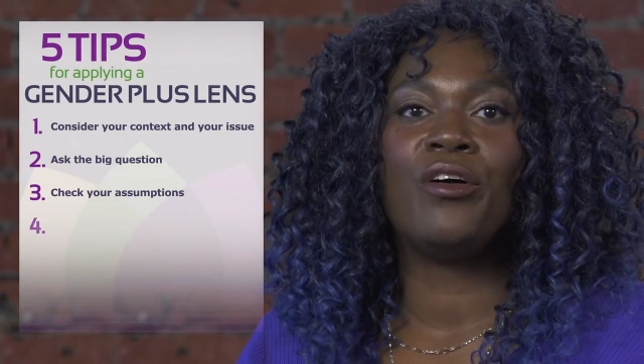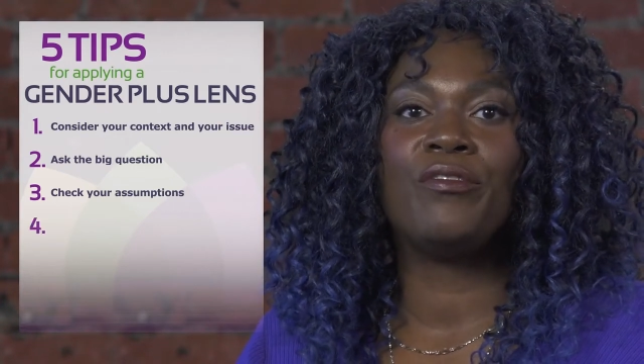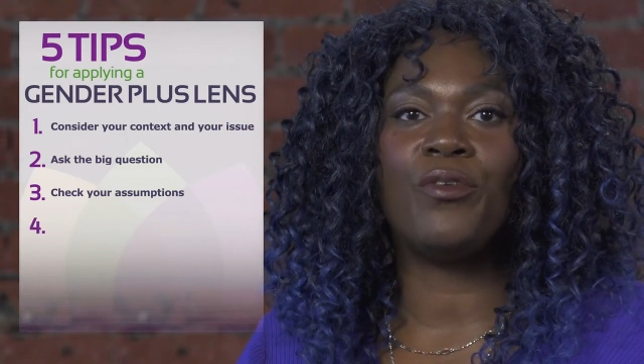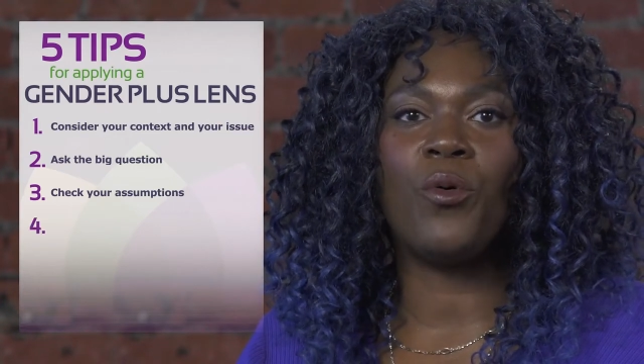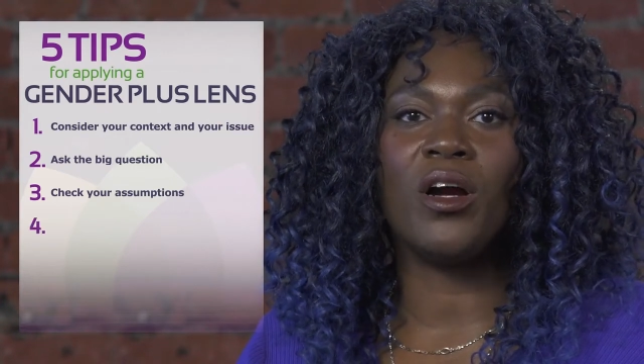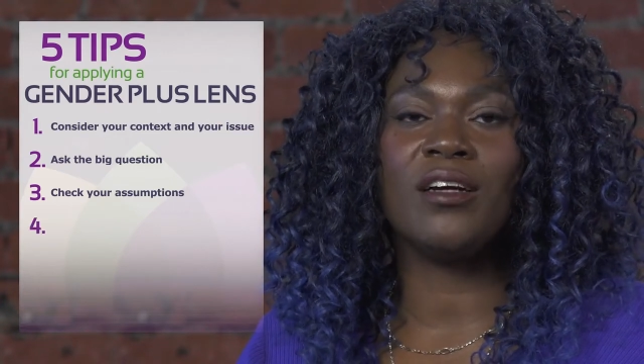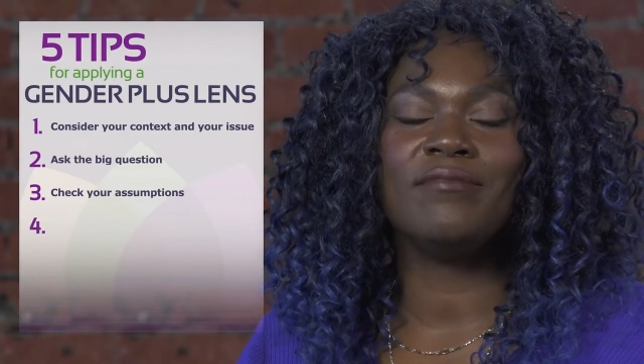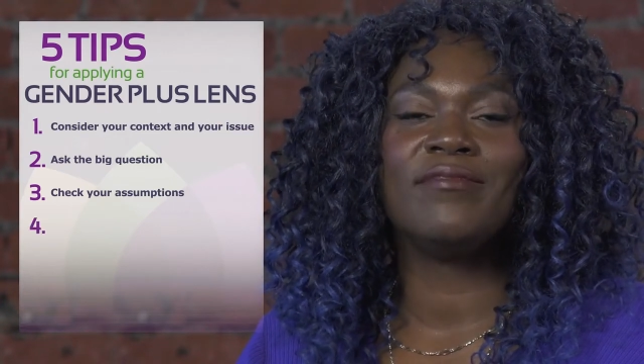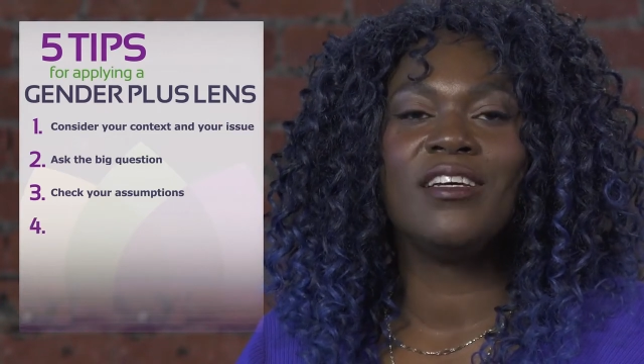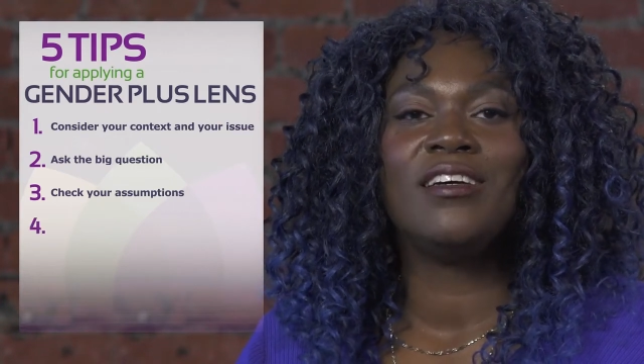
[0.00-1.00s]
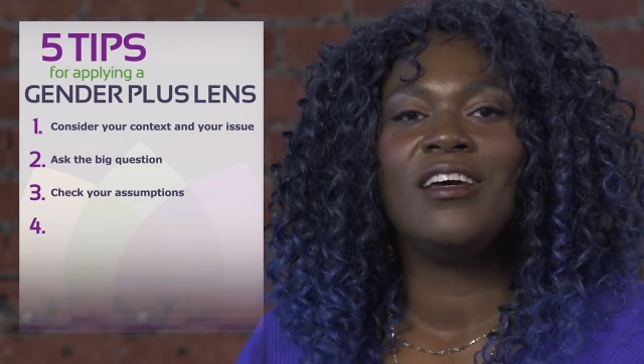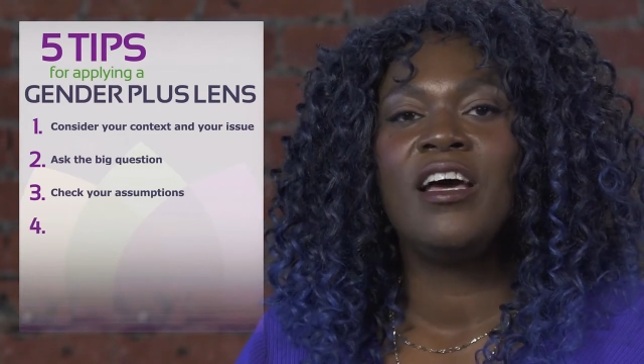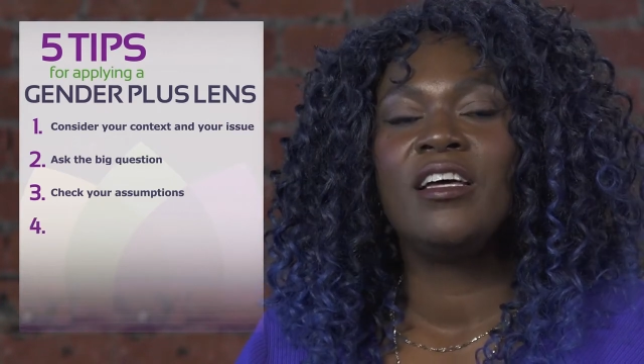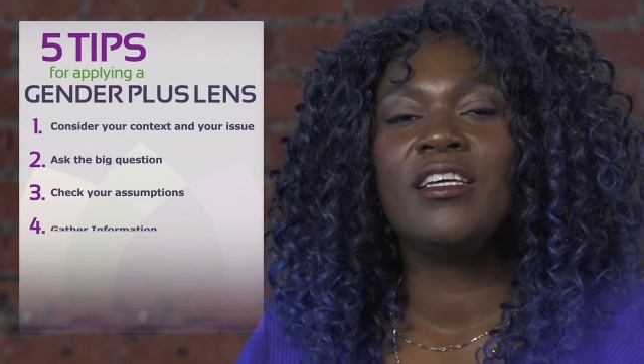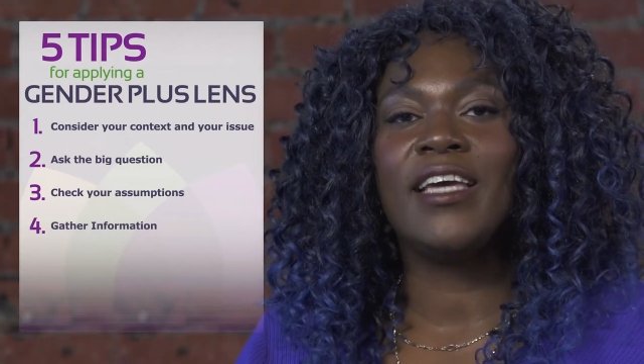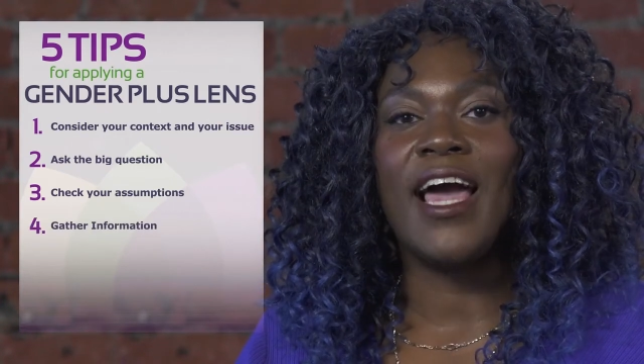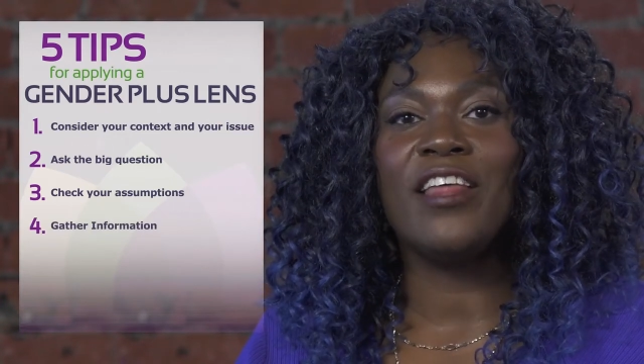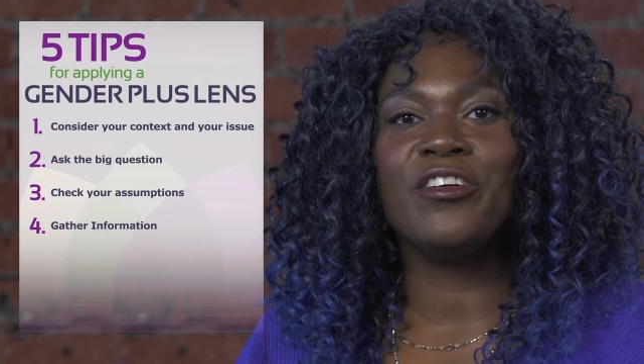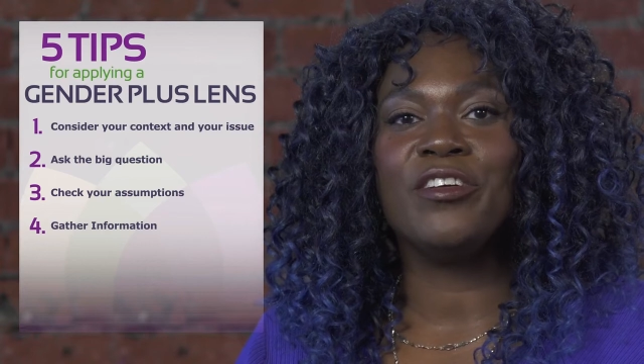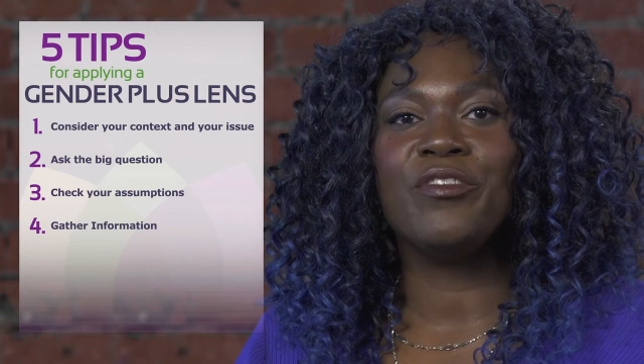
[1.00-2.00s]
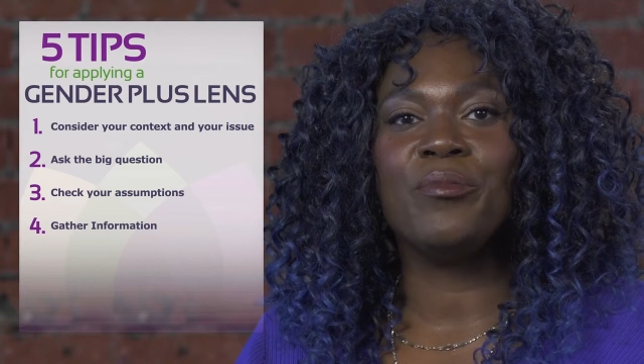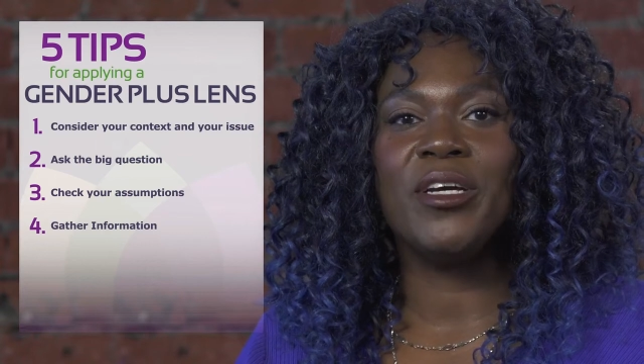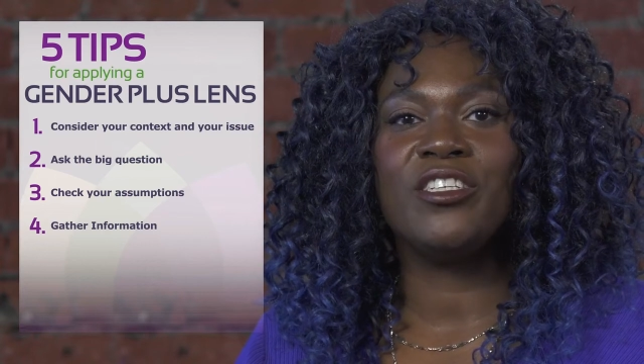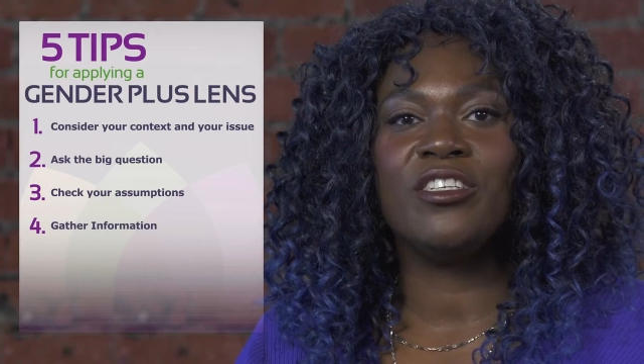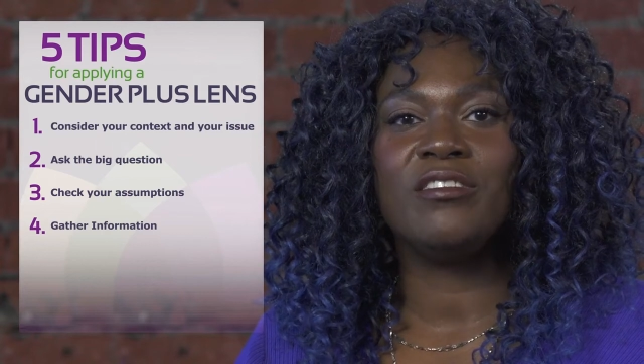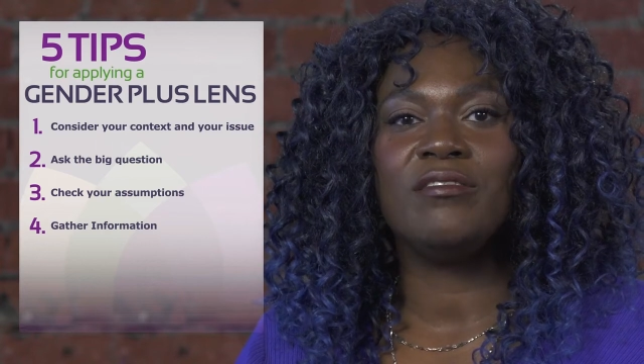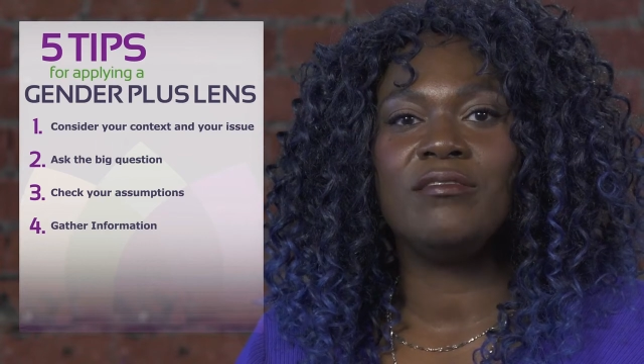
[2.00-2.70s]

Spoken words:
4, gather information.